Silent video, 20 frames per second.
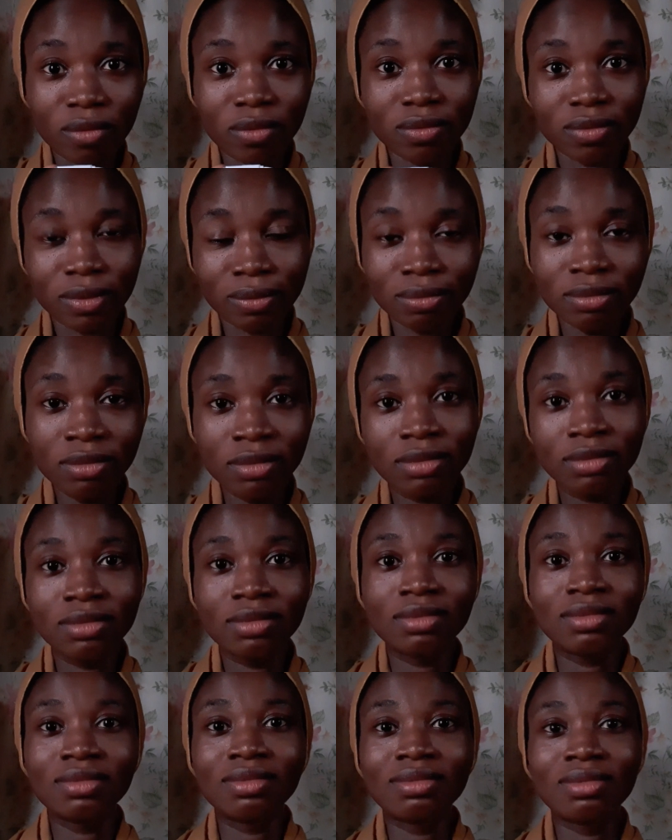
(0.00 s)
hmm,
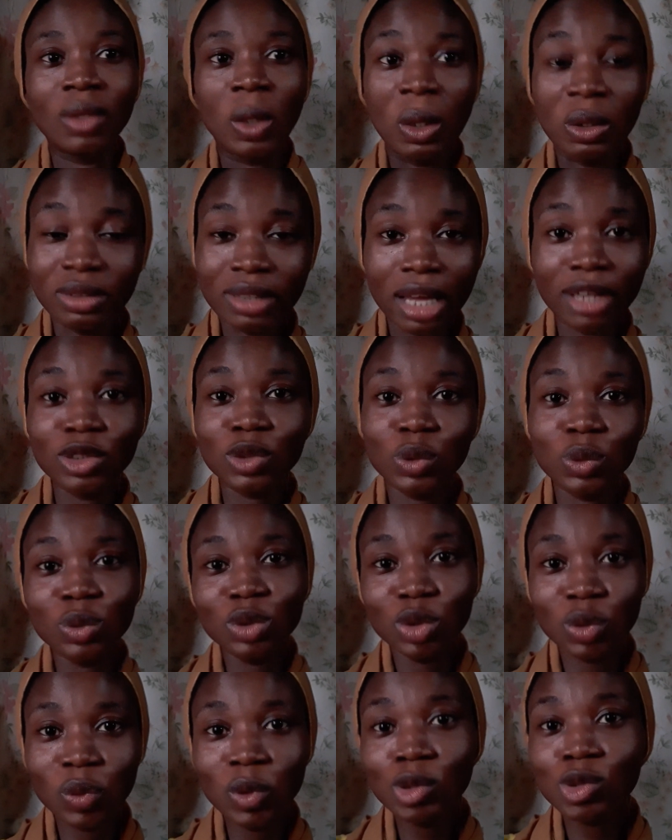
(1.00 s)
that
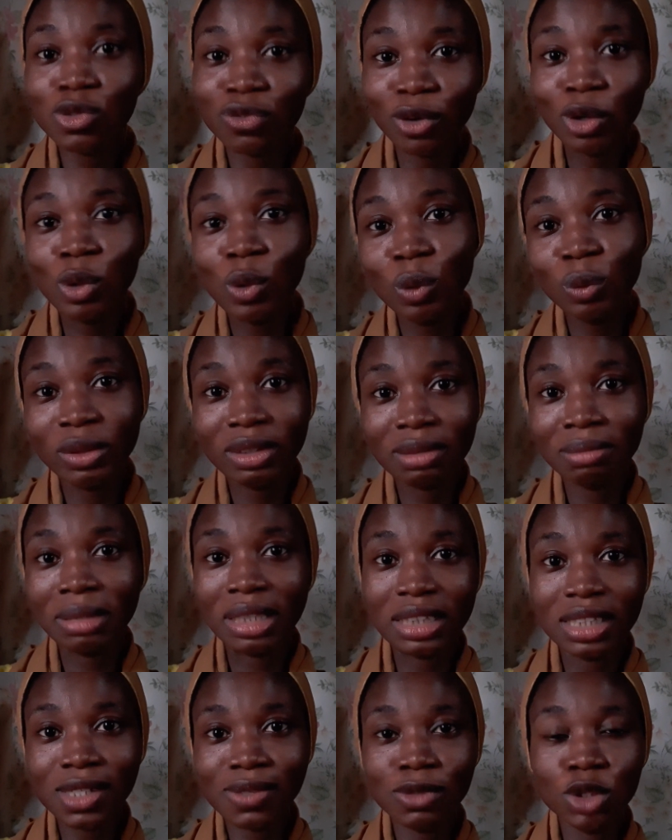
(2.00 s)
you want to follow with me in
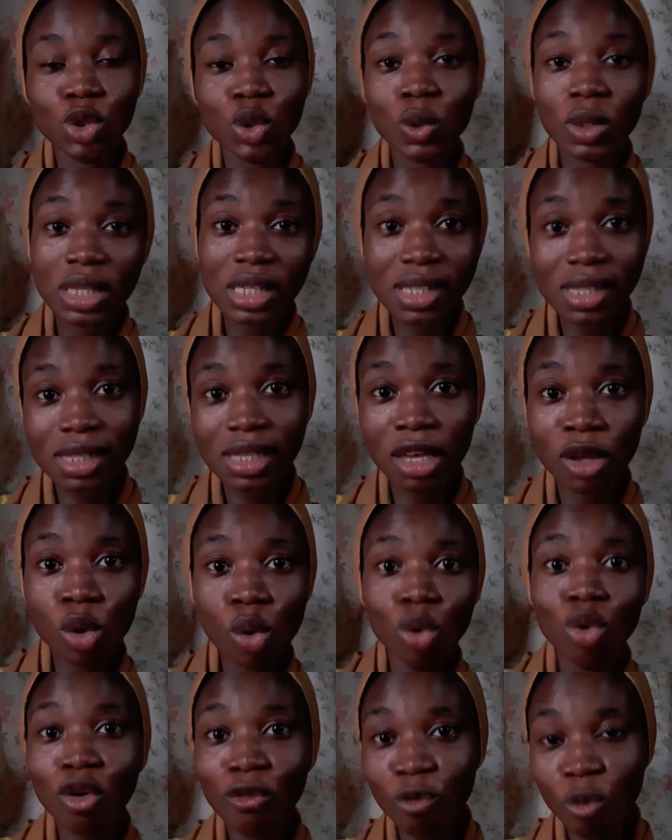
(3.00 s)
this video is a
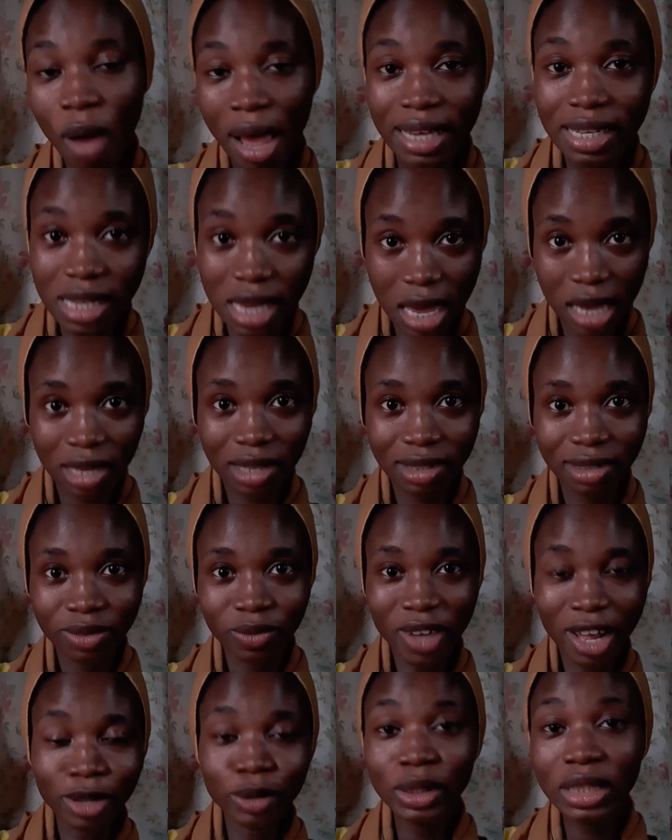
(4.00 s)
goal of 1 year.
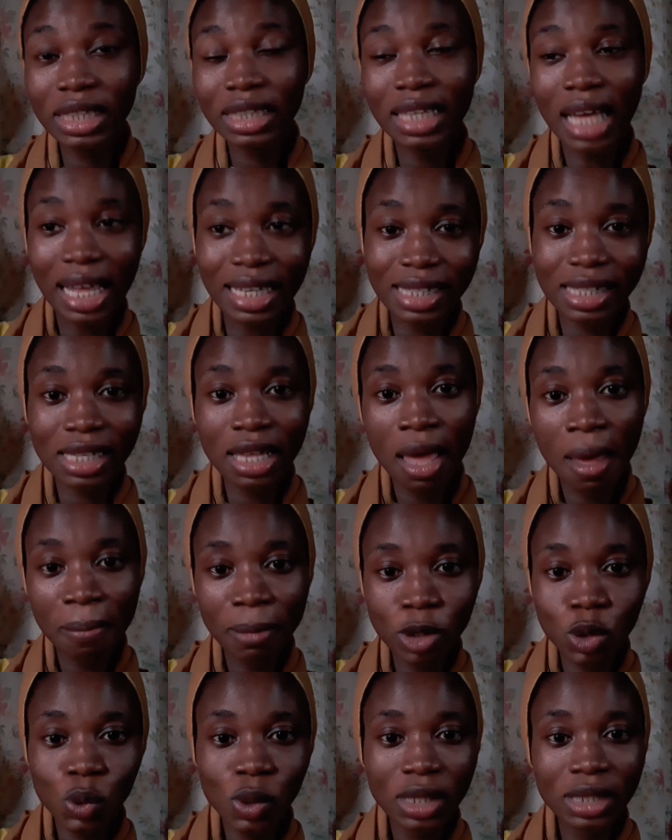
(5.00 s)
You are looking at
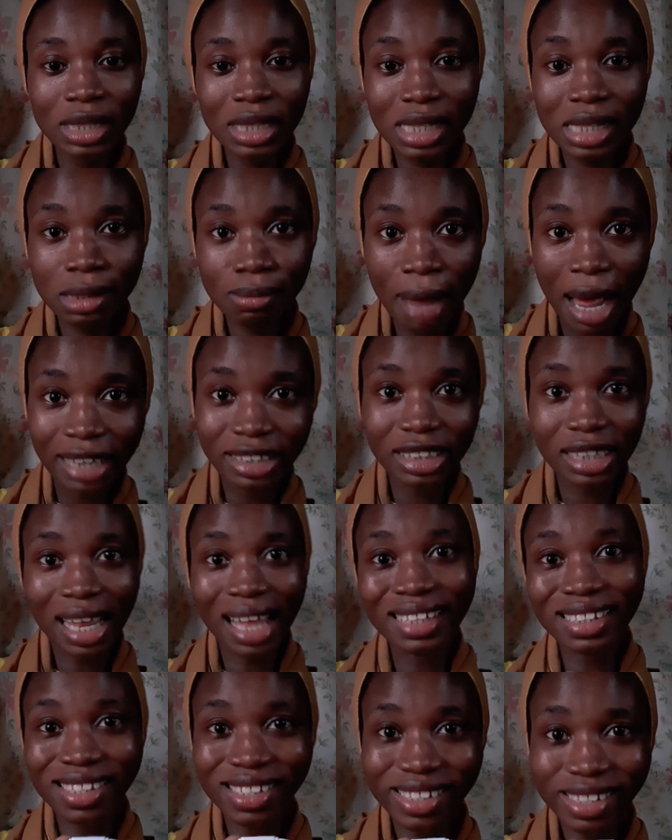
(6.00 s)
between this March
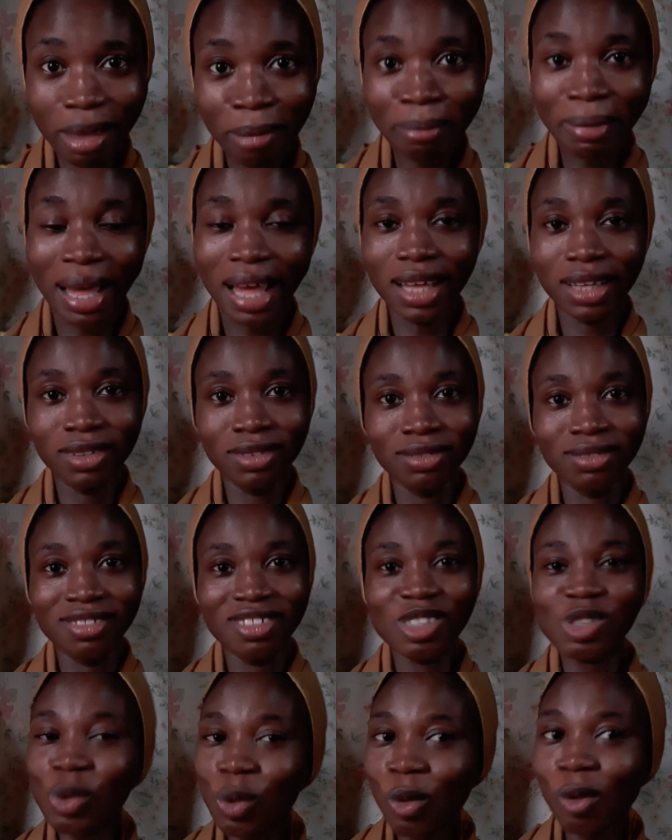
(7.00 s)
and December.
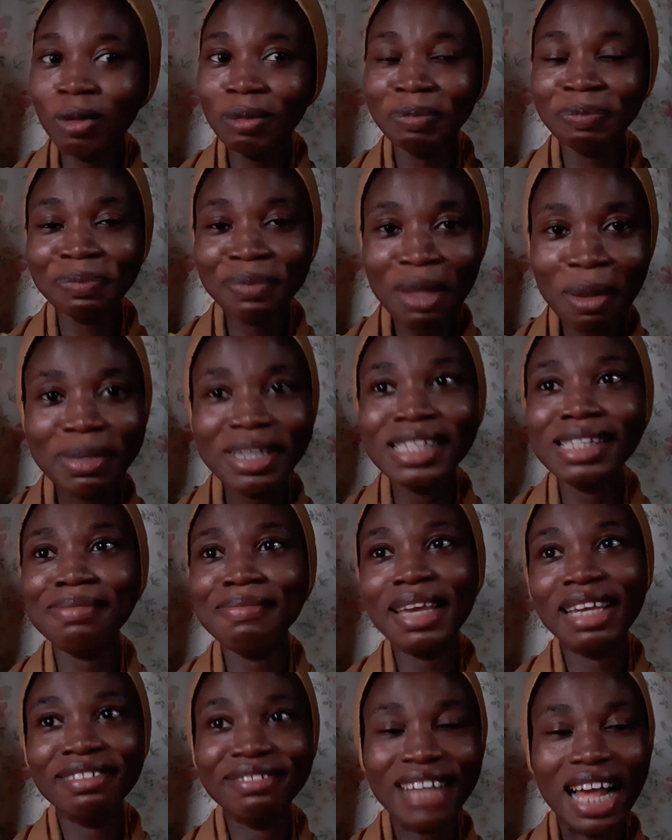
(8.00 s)
So please
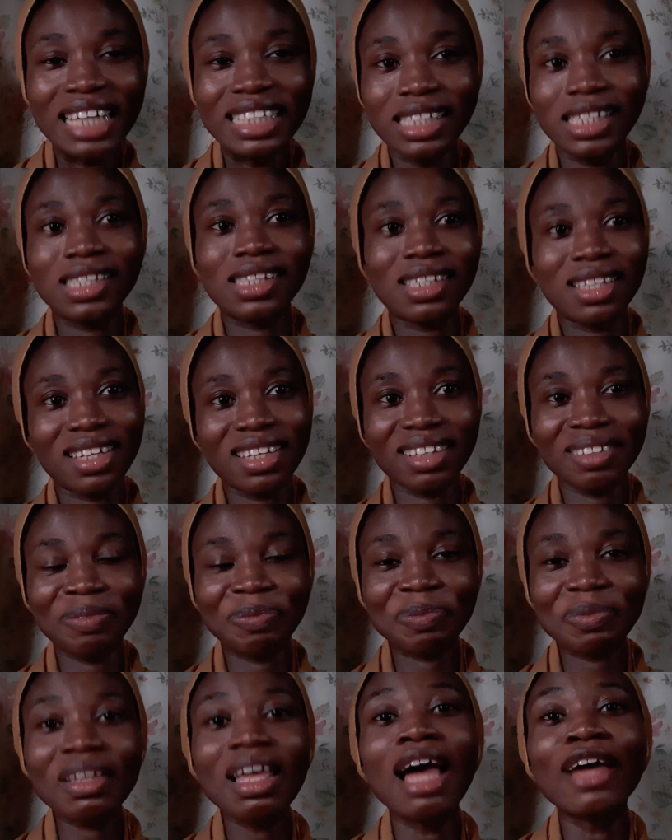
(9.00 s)
make it realistic.
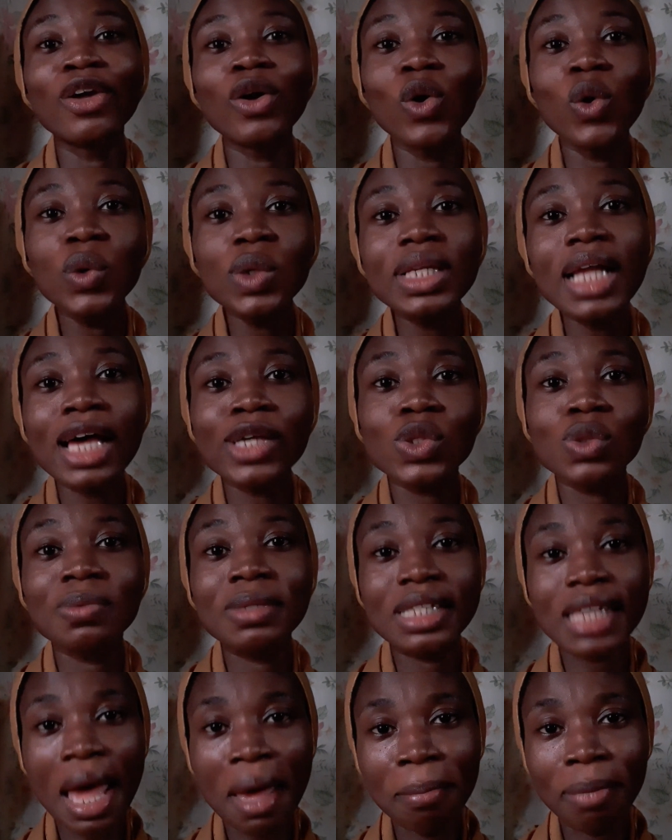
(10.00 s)
And your goal has to be
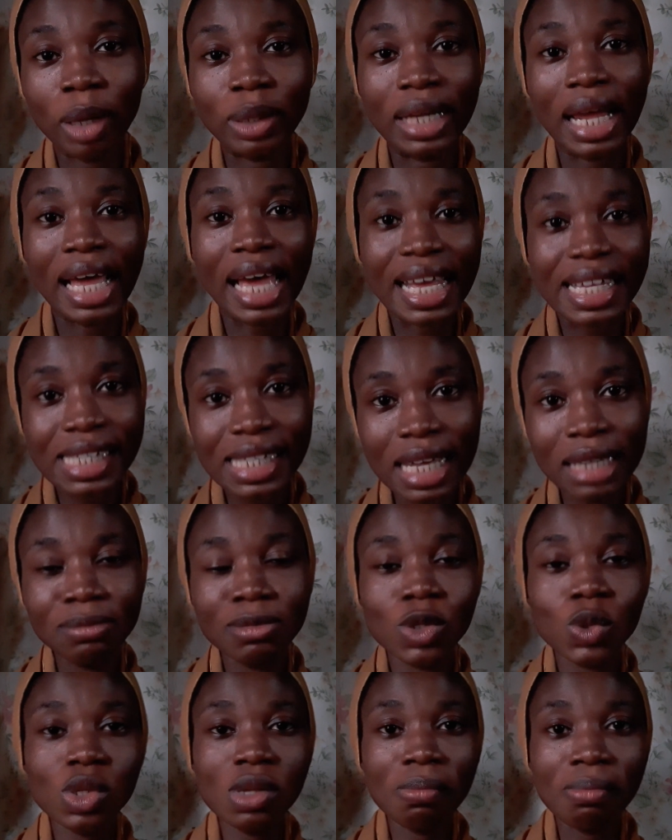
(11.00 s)
time bound. Like I said,
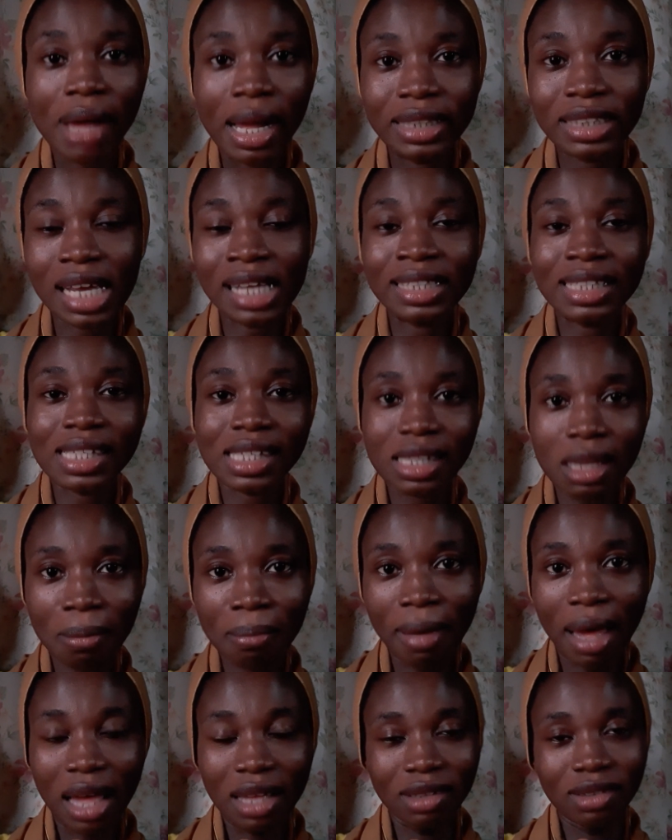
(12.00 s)
between March and December.